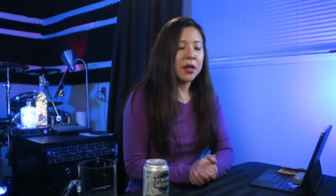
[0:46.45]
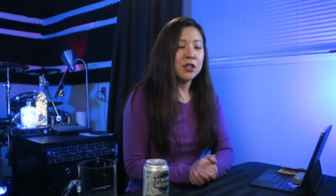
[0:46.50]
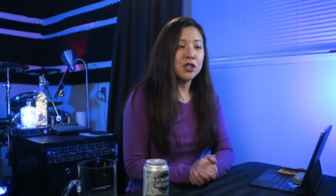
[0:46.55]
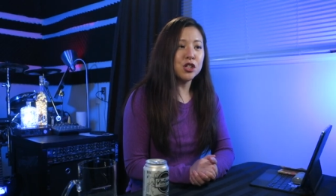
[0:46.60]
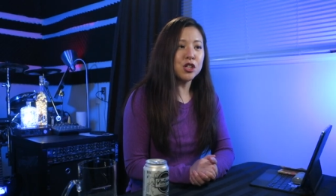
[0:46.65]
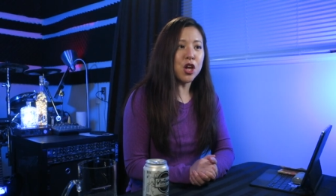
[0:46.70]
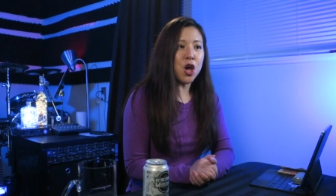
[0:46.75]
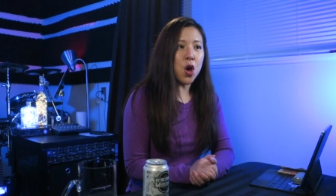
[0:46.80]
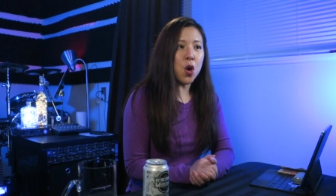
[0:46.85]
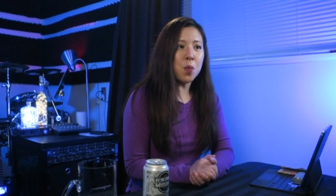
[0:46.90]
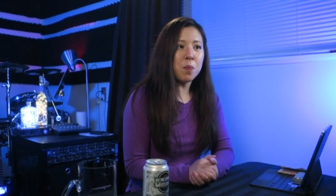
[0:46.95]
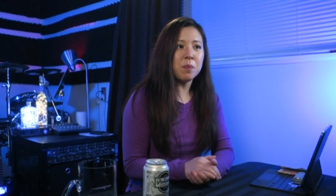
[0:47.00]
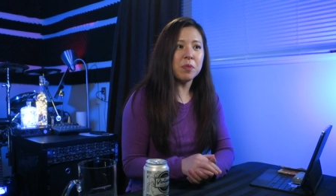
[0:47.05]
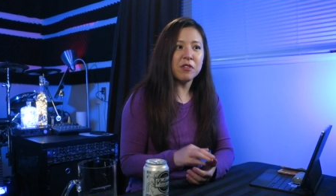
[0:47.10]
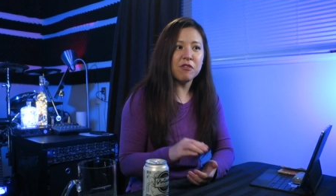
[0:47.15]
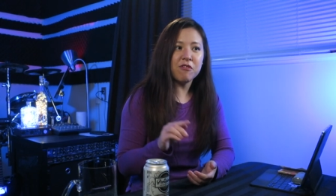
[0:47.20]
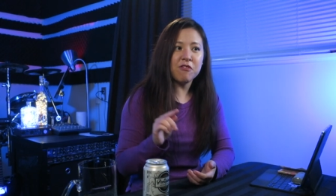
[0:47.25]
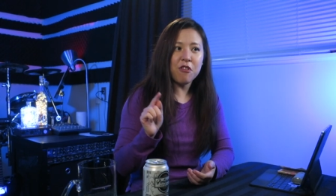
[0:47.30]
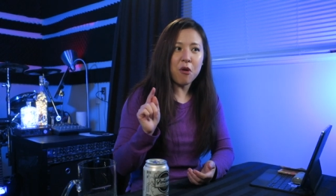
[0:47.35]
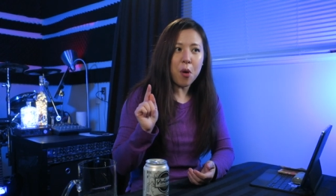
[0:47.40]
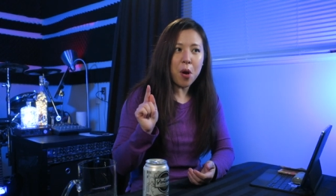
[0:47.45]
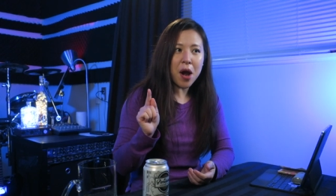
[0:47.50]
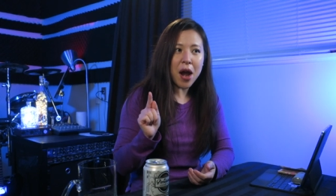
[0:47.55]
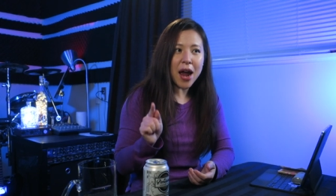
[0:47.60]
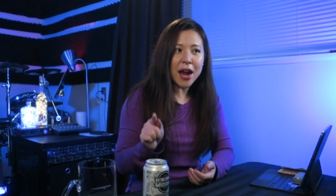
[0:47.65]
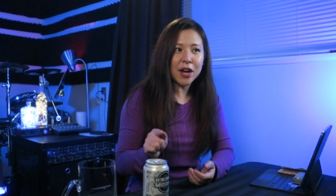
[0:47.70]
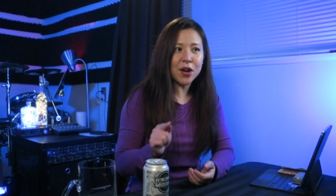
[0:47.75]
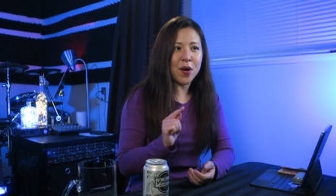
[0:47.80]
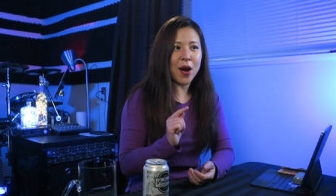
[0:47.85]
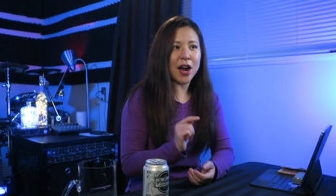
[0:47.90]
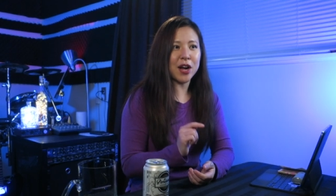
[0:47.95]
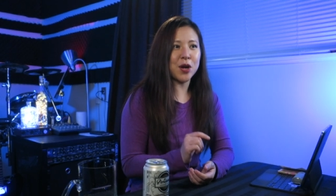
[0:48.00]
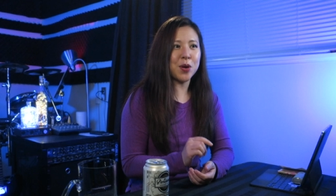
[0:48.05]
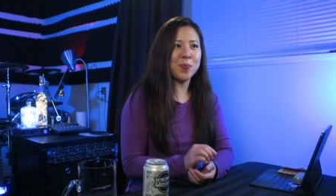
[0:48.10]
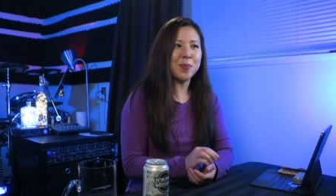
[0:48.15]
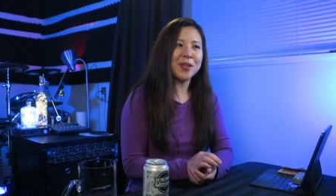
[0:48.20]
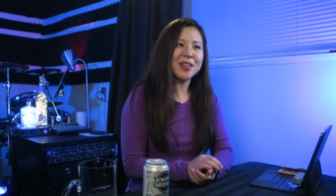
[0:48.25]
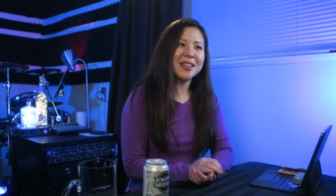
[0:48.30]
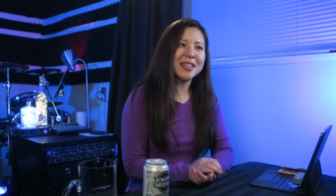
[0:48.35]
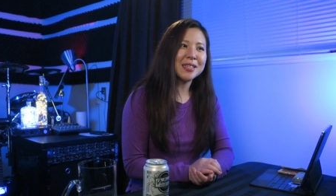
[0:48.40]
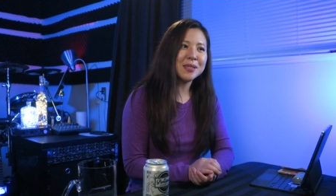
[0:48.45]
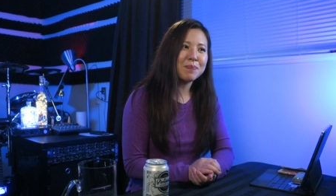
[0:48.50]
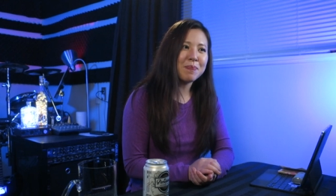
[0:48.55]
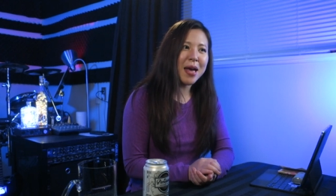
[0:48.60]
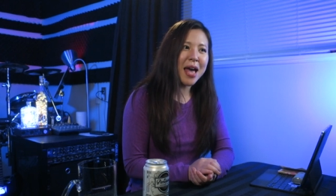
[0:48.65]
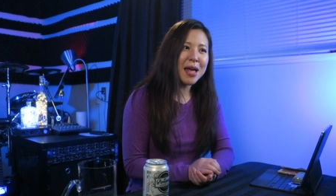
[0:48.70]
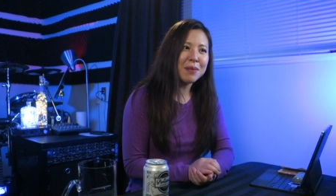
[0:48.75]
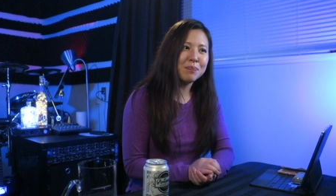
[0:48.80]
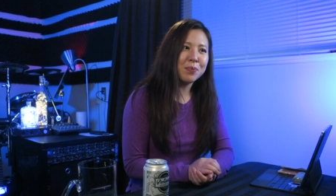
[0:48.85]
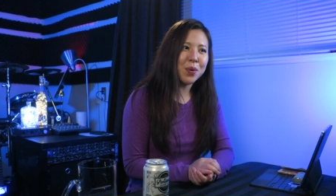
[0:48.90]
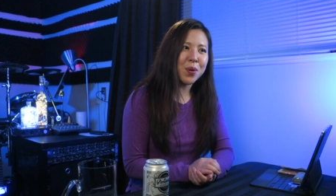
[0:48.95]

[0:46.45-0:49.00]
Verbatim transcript: So, before I crack open this bad